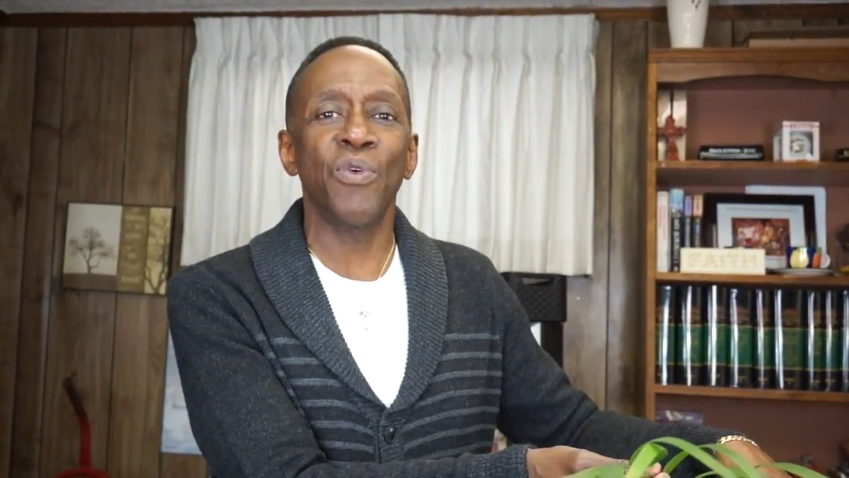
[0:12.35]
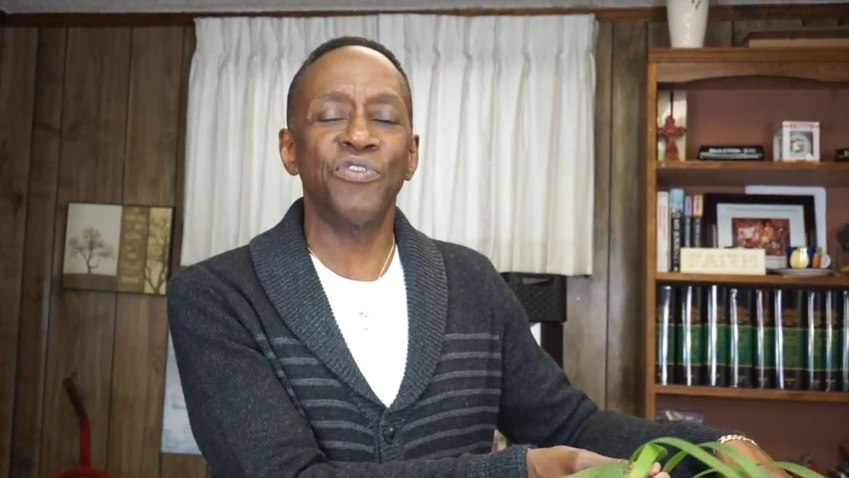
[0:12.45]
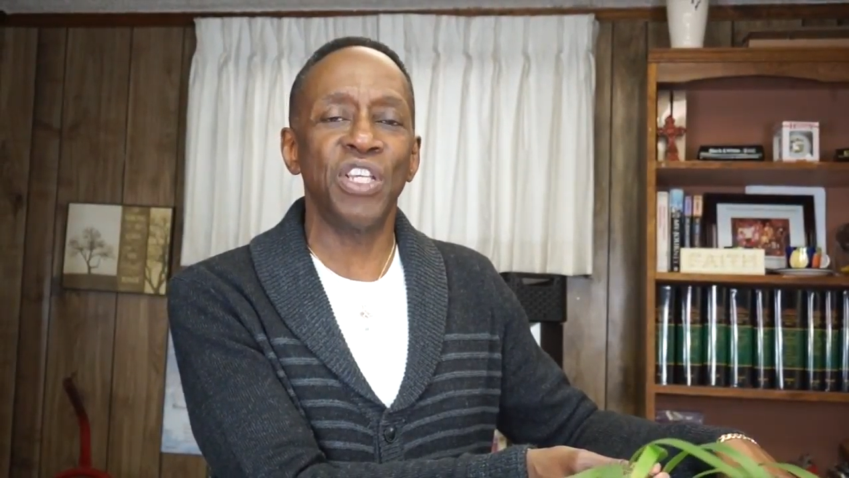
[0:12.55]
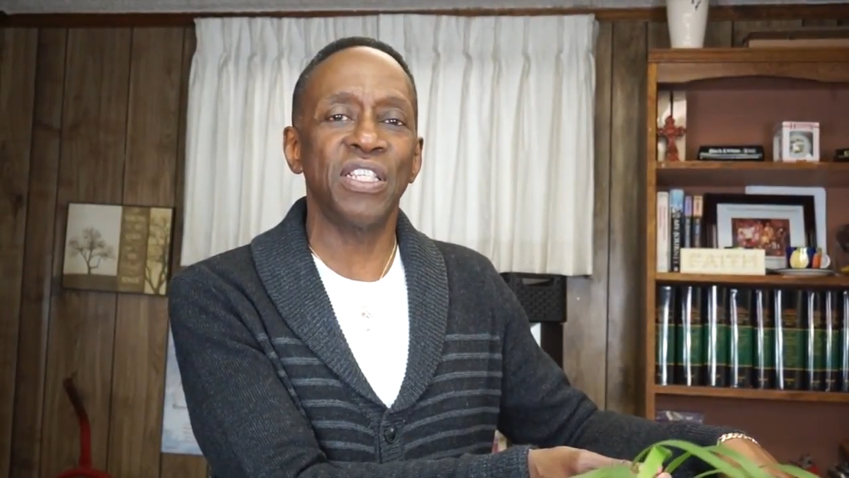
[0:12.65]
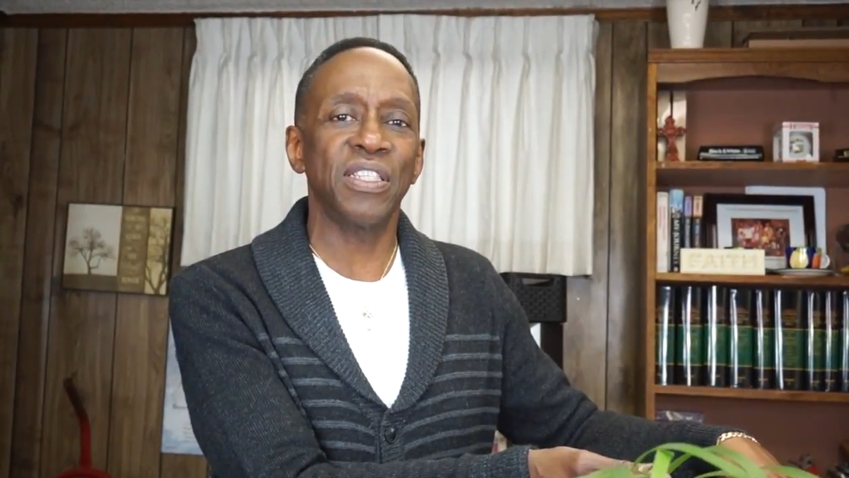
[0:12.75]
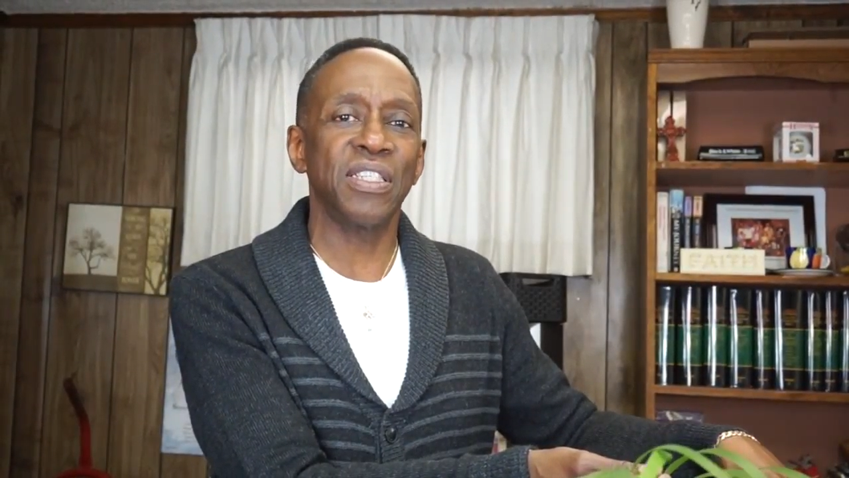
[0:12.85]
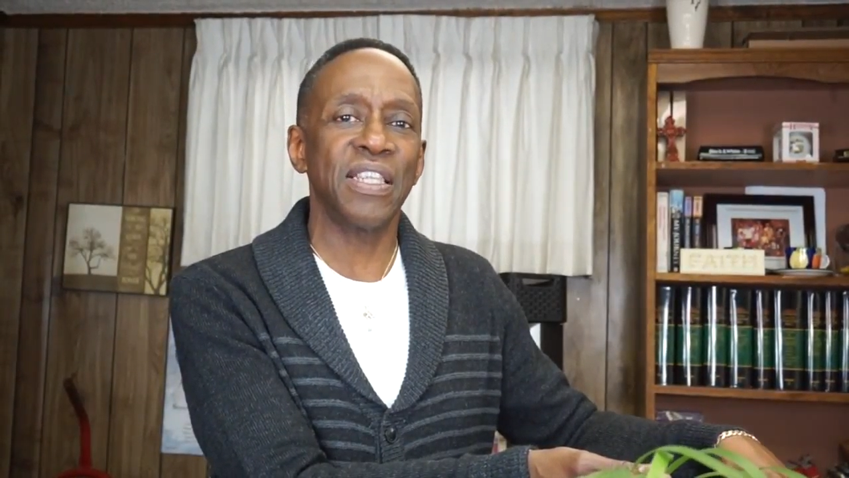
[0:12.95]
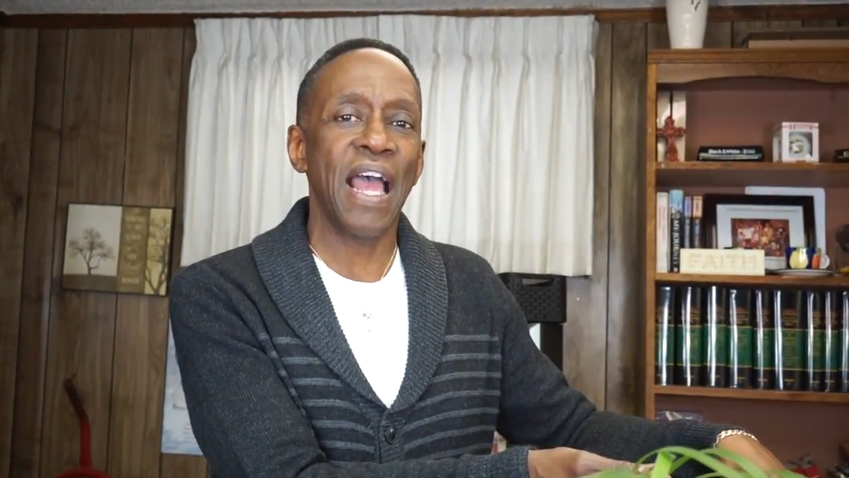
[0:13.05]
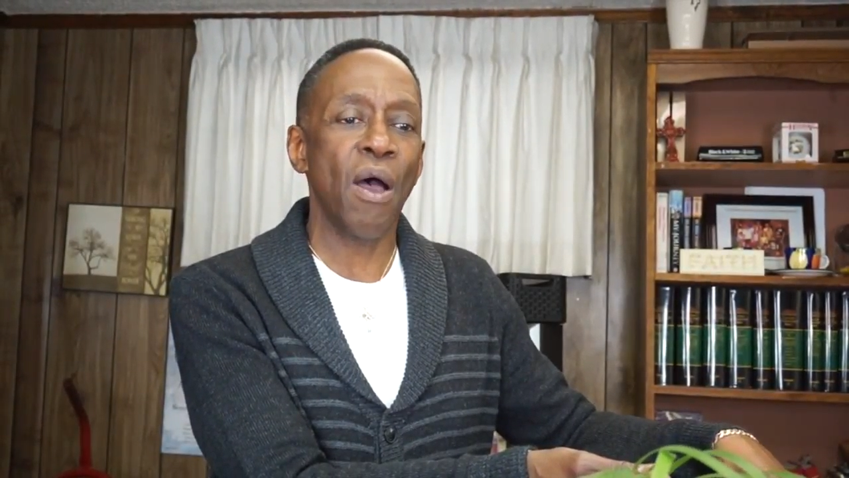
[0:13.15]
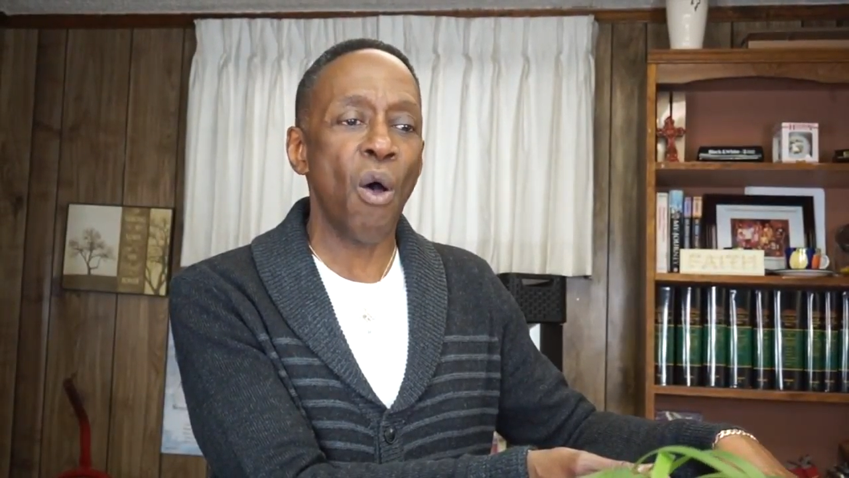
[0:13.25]
with
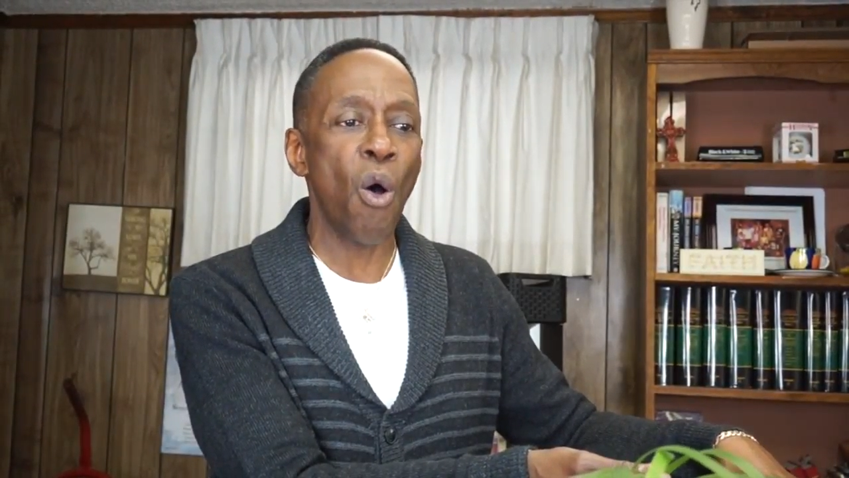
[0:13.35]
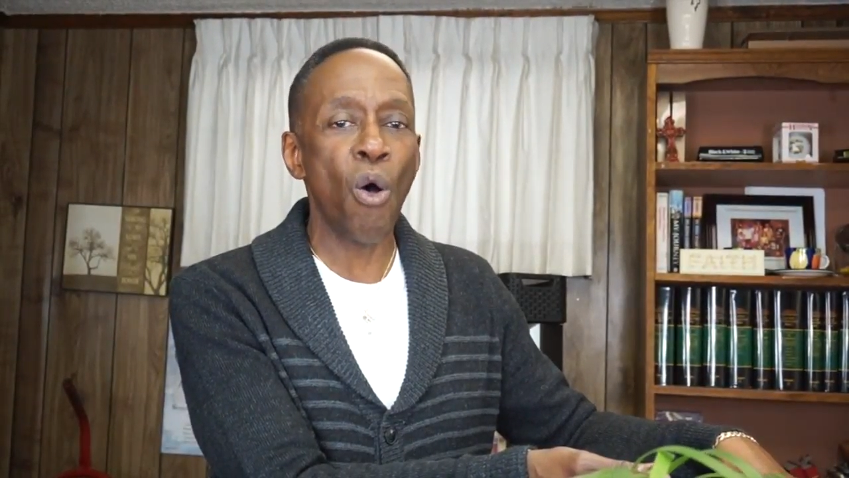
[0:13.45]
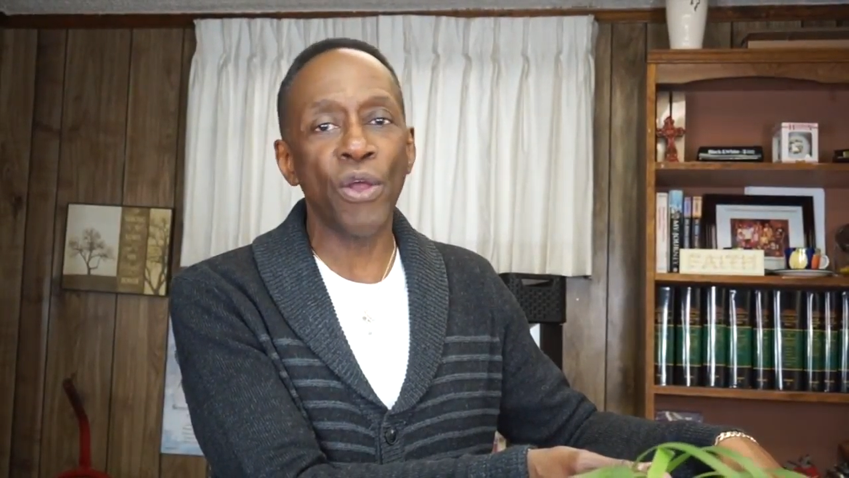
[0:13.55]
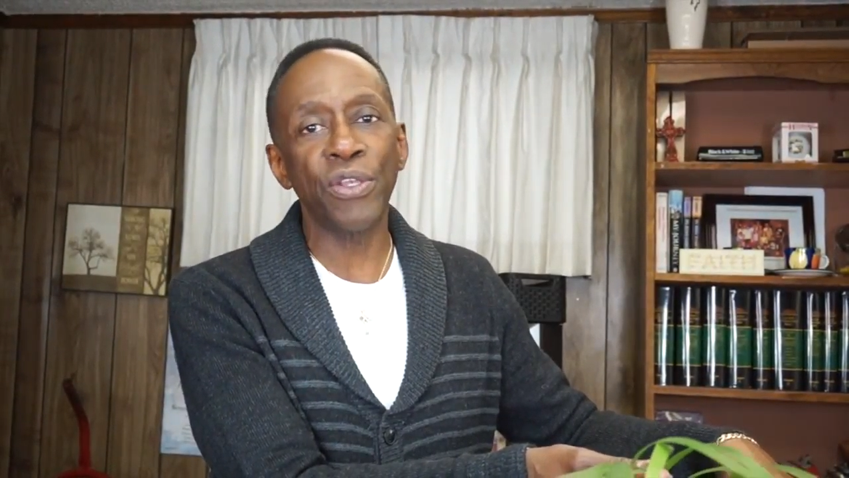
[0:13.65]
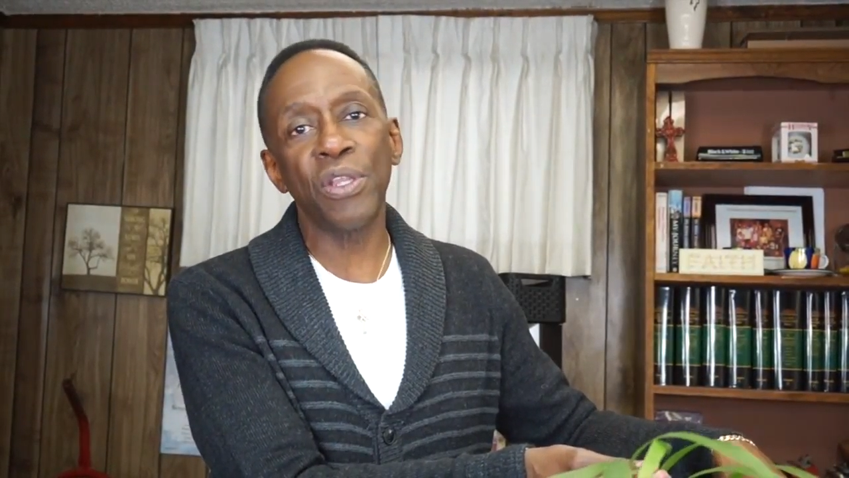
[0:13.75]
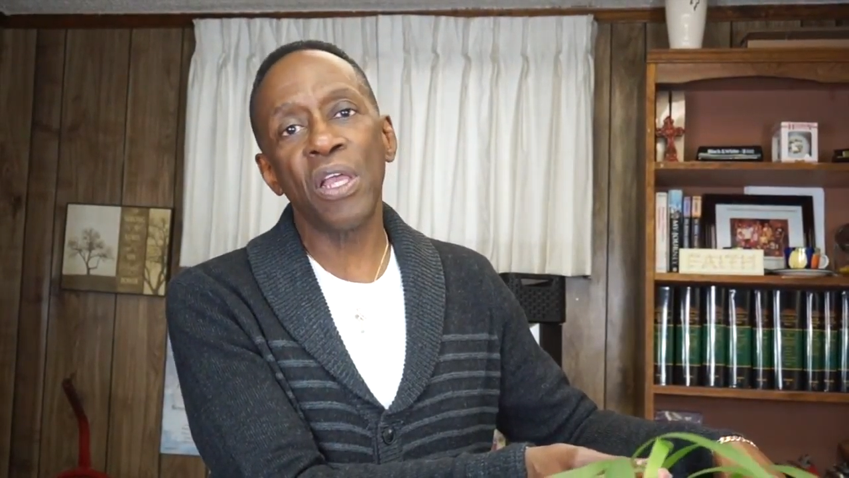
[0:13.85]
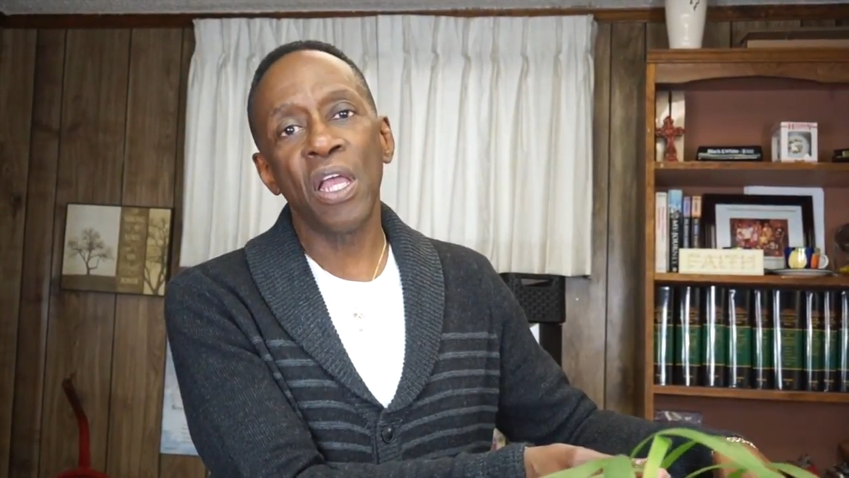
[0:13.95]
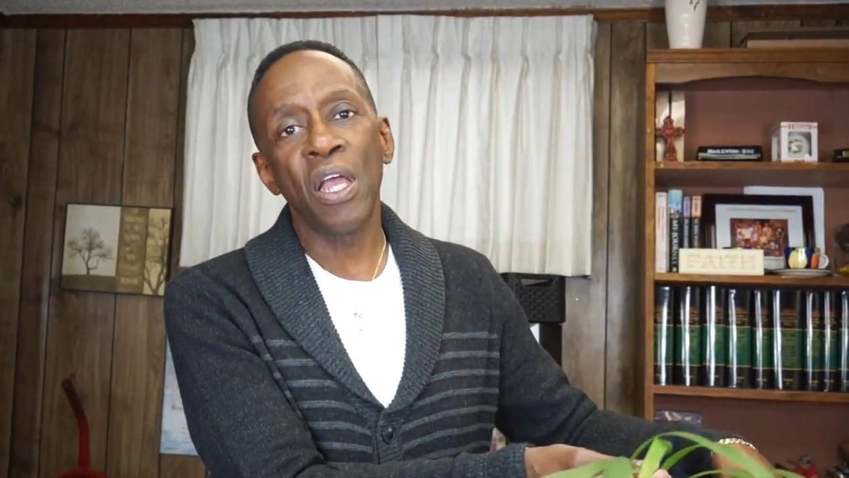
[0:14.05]
Jesus now on